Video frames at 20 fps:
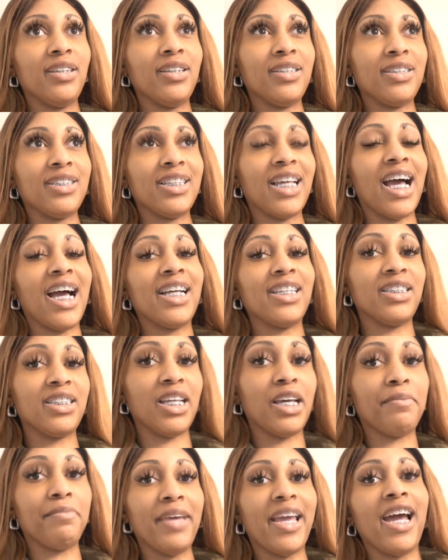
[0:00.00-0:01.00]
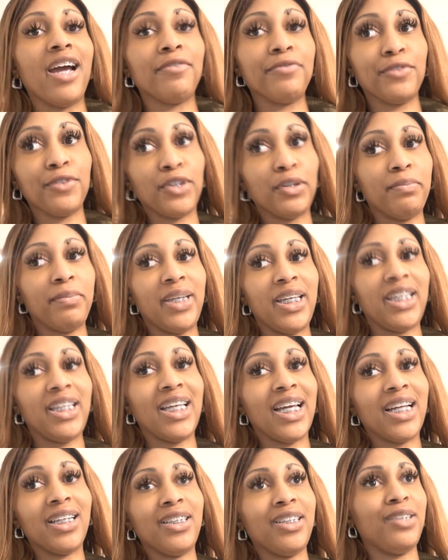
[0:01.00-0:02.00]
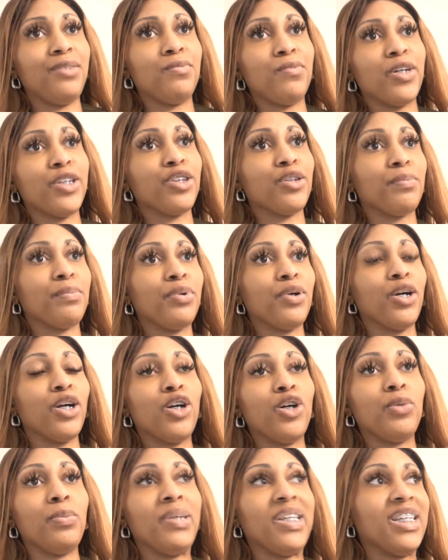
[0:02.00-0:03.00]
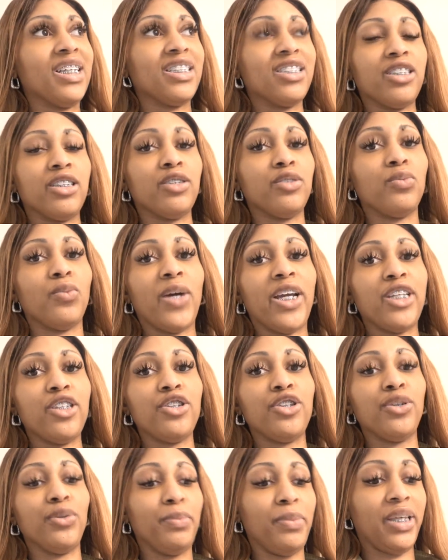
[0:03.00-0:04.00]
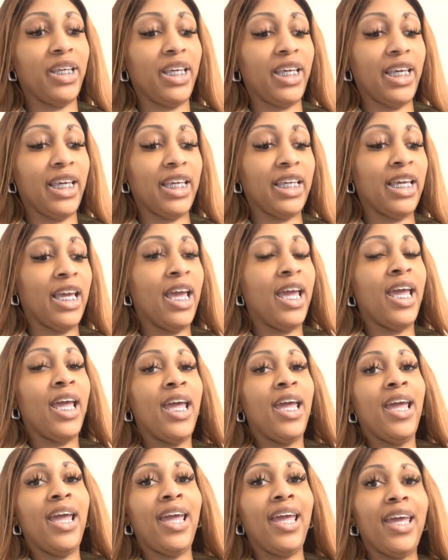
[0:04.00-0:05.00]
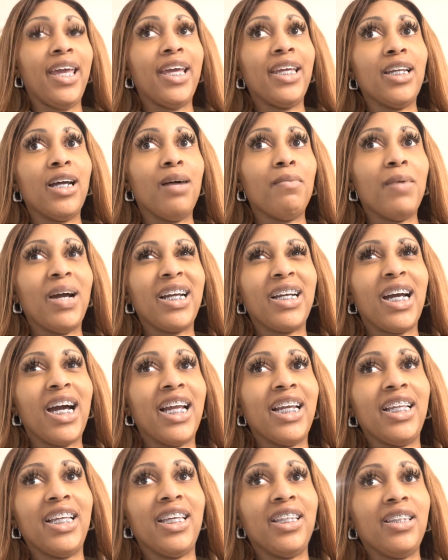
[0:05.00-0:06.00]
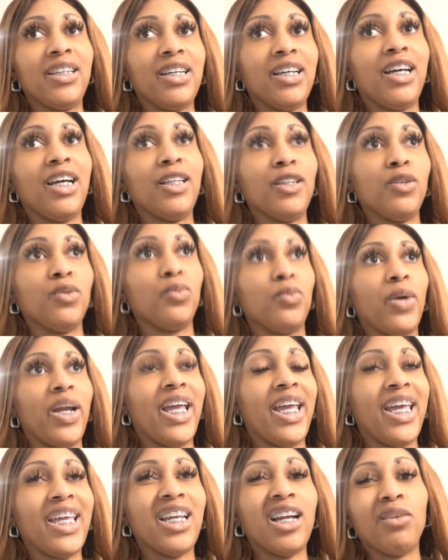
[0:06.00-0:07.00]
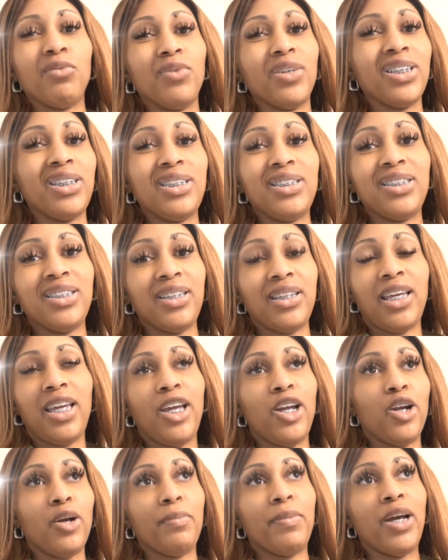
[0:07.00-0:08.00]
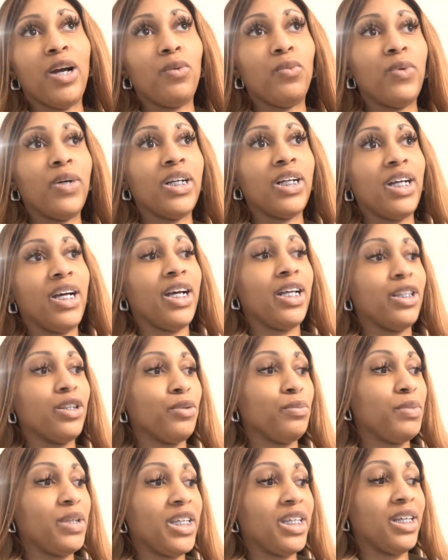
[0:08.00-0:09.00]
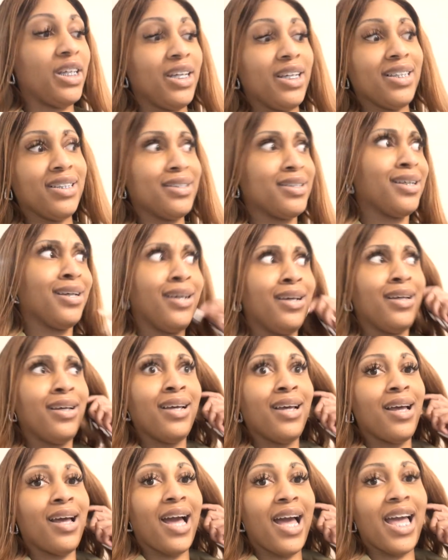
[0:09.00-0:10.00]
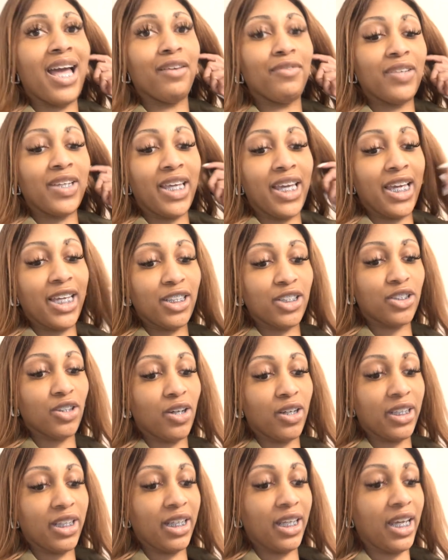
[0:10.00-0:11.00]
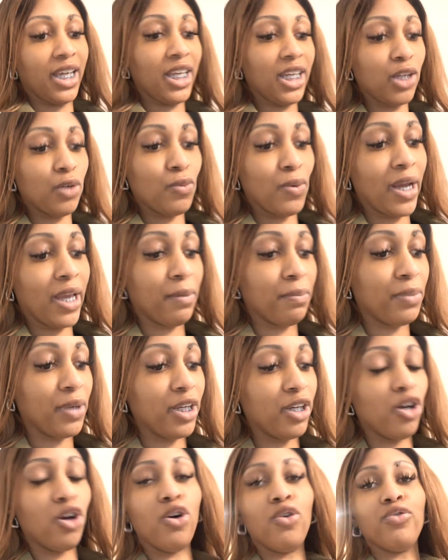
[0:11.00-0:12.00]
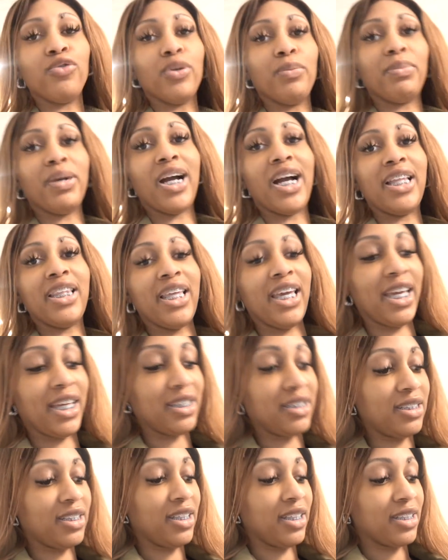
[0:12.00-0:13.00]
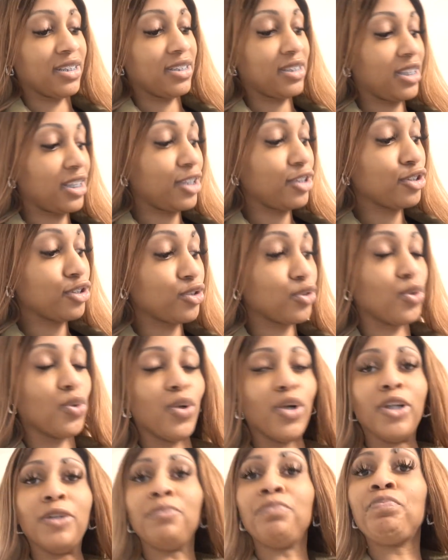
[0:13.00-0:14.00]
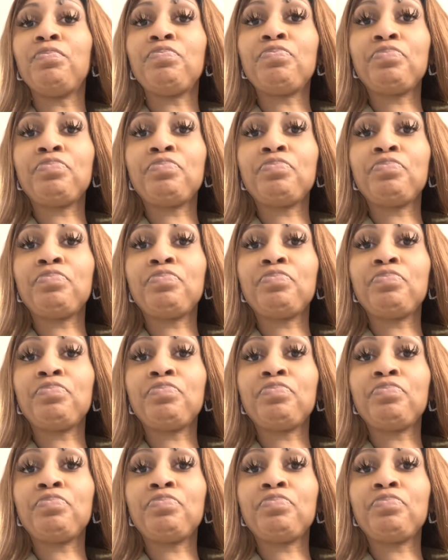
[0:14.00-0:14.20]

the size up after the mini. I didn't want the Pro because it's way too big, and I got it in the color red. I really didn't care about what color because I have a case on it anyway, but over by the AT&T store